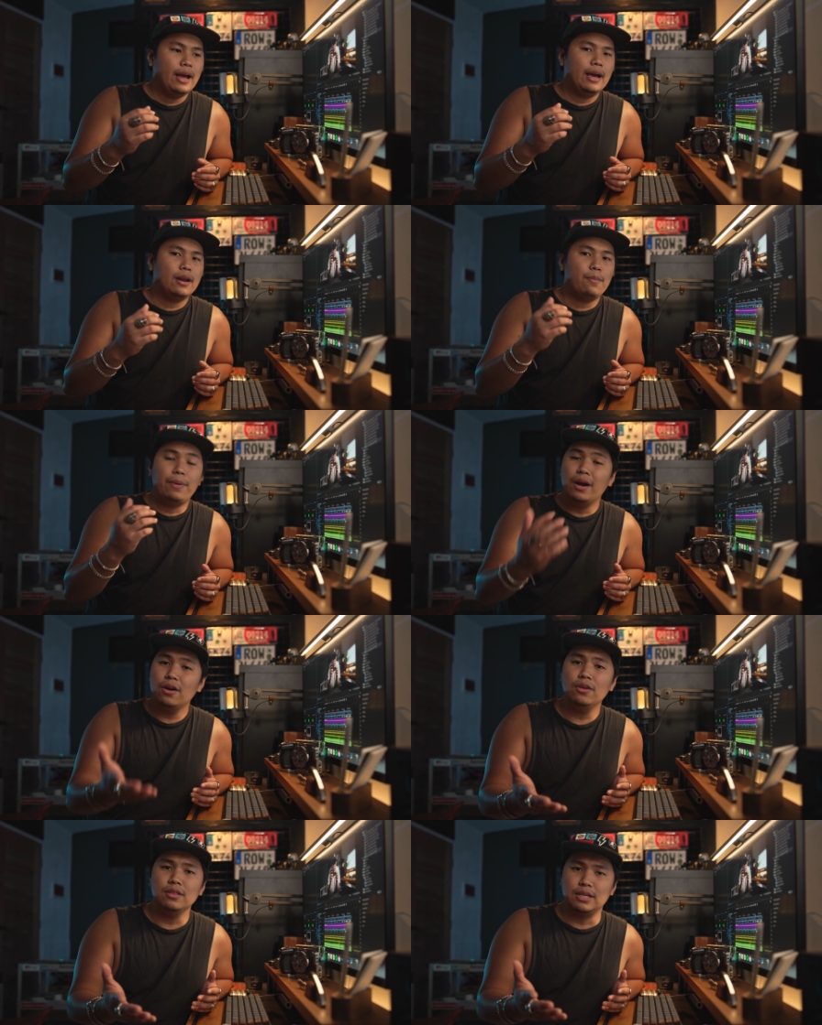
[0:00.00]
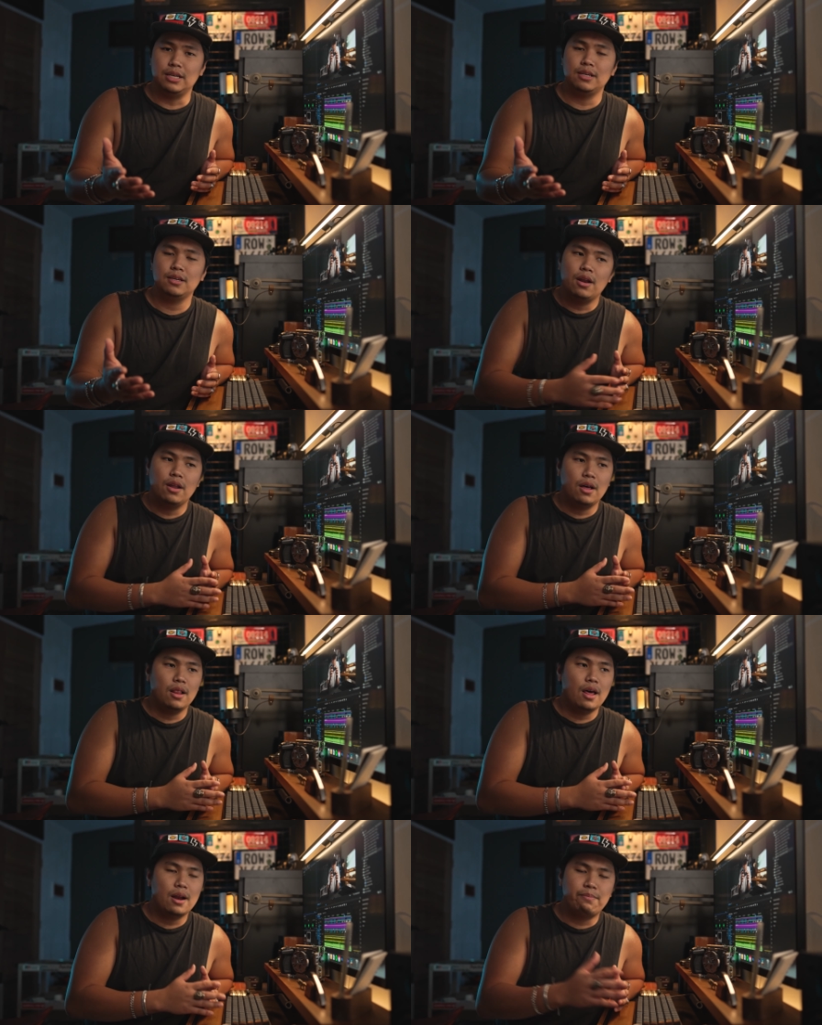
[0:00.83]
And apparently
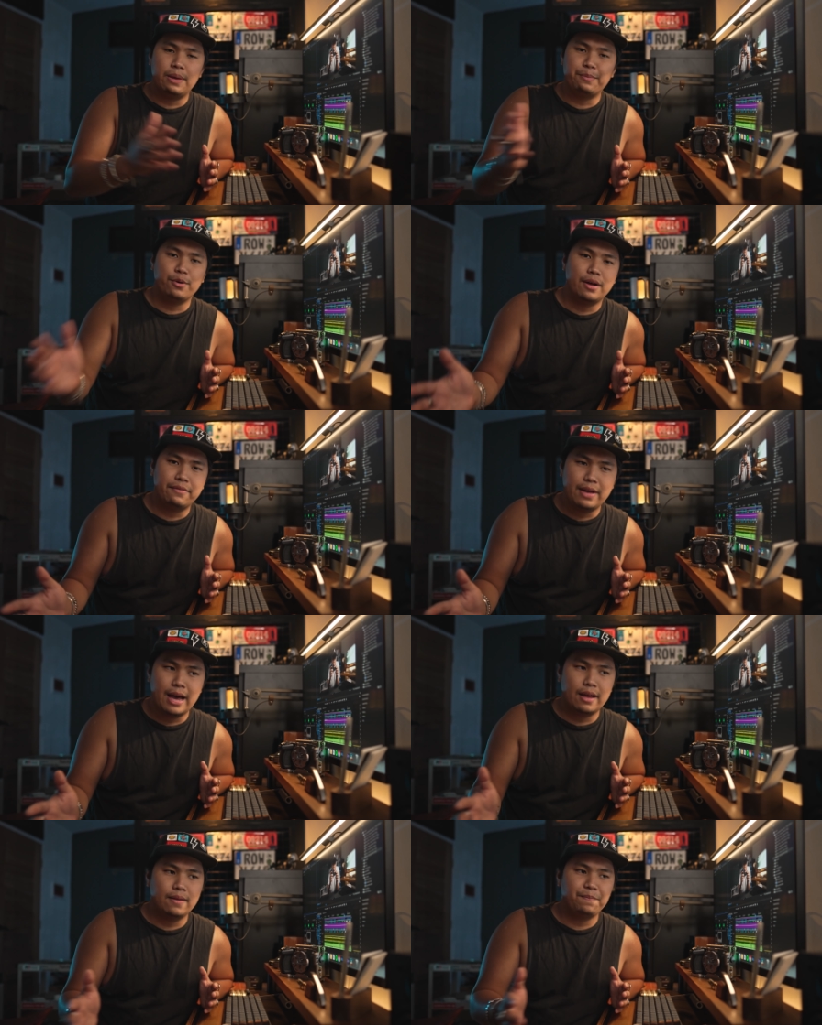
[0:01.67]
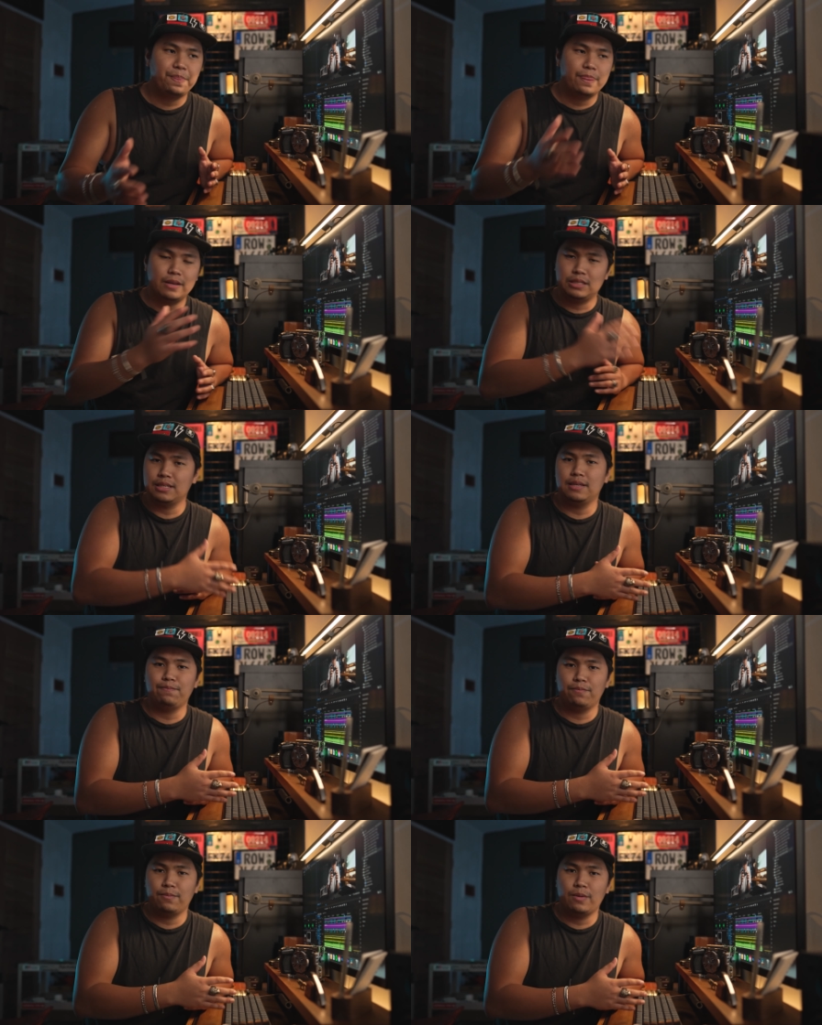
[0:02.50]
a lot of people have had this
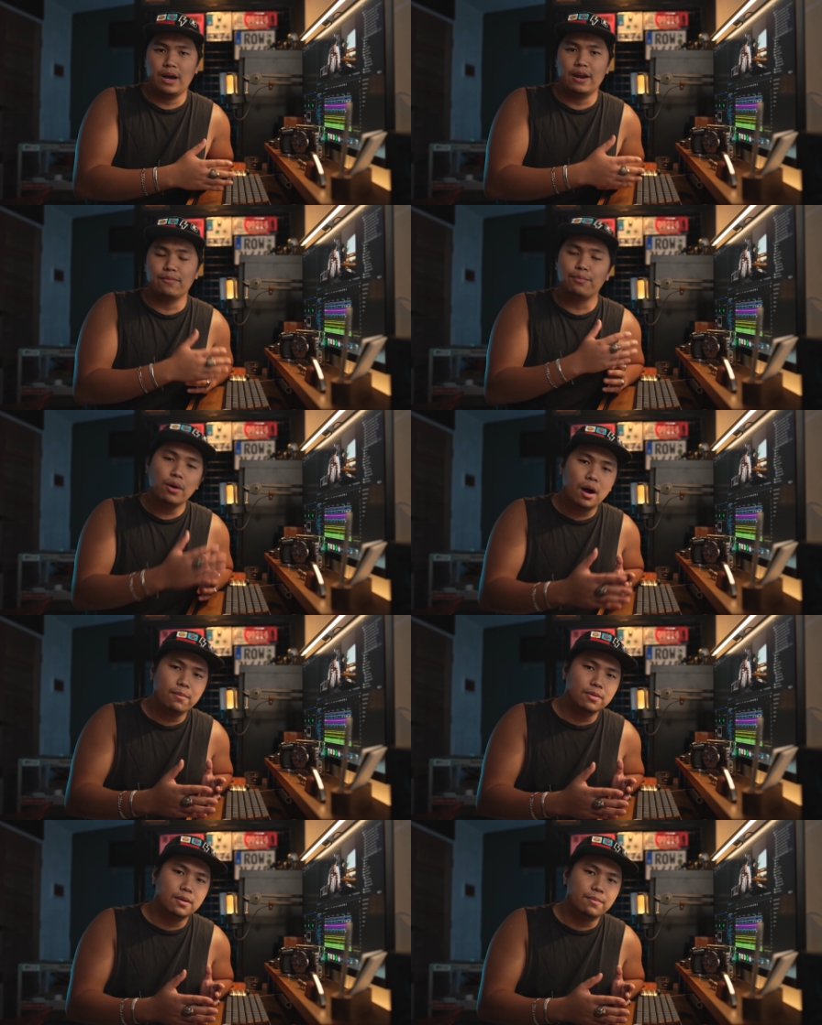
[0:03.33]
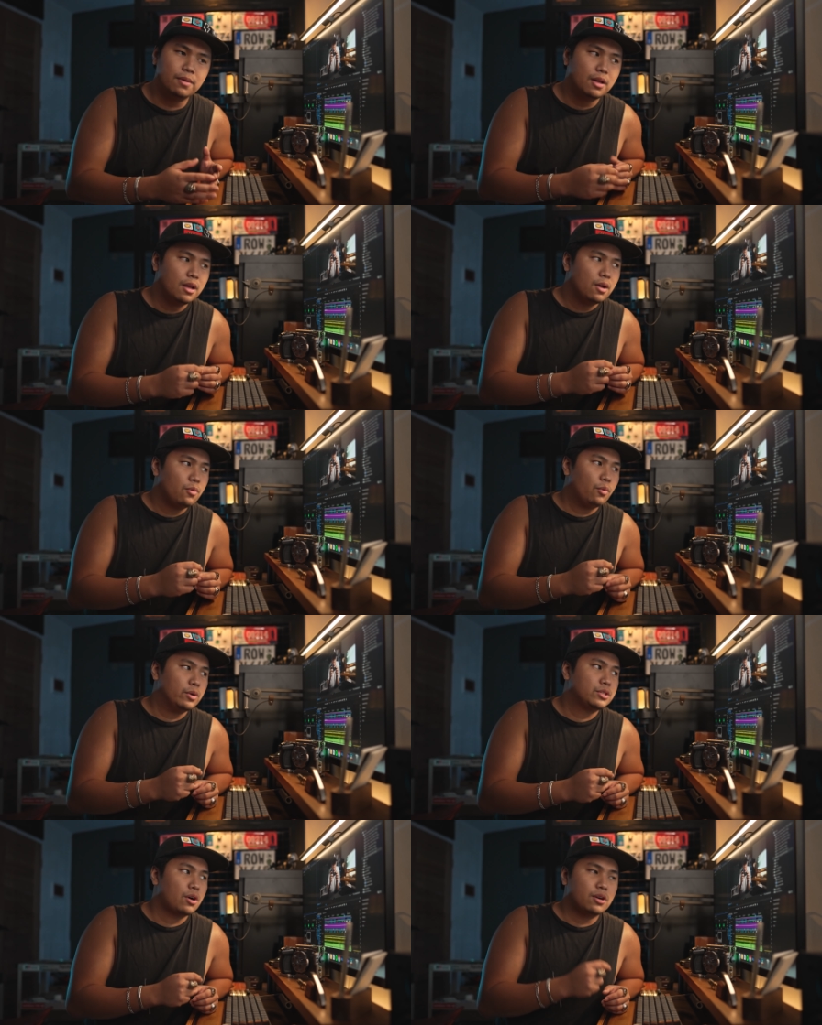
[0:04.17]
kind of problem,
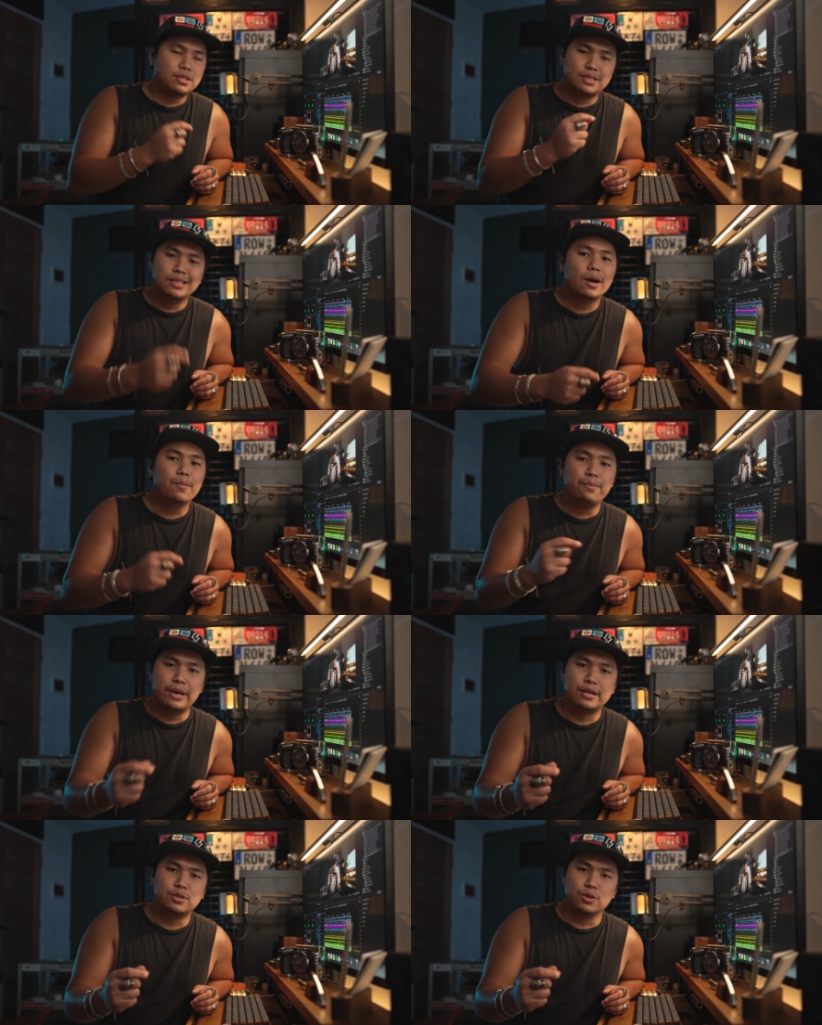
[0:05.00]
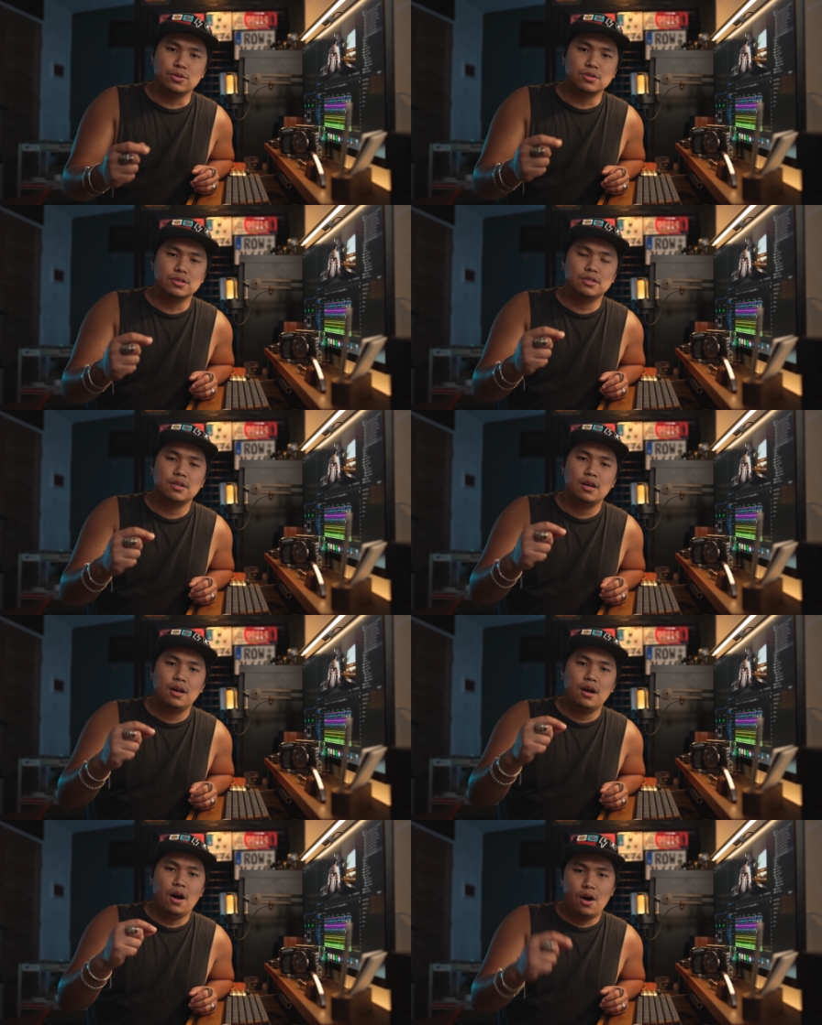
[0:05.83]
which are stuck pixels
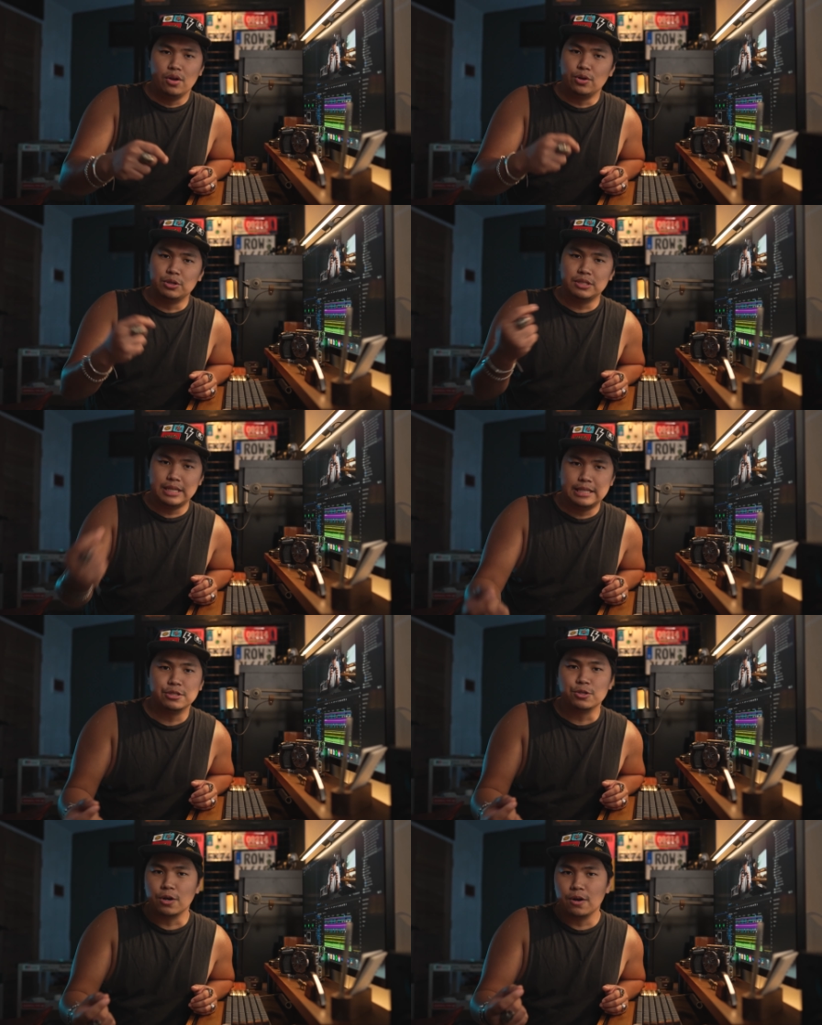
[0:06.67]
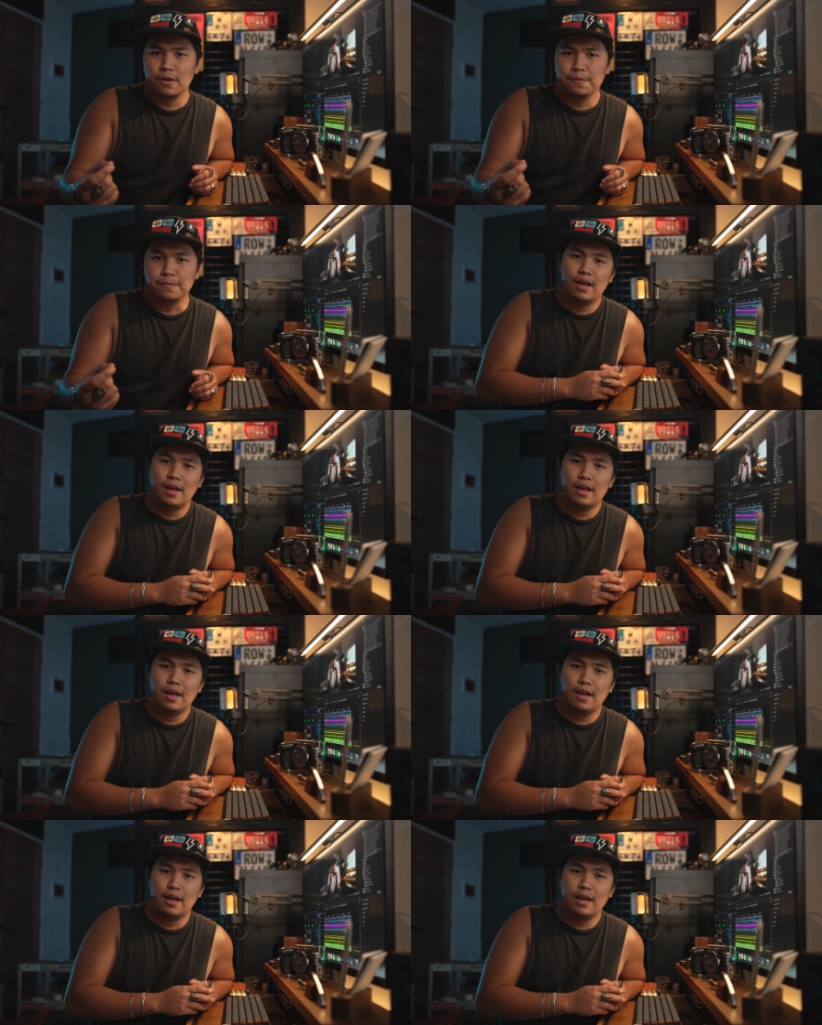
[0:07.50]
on your sensor.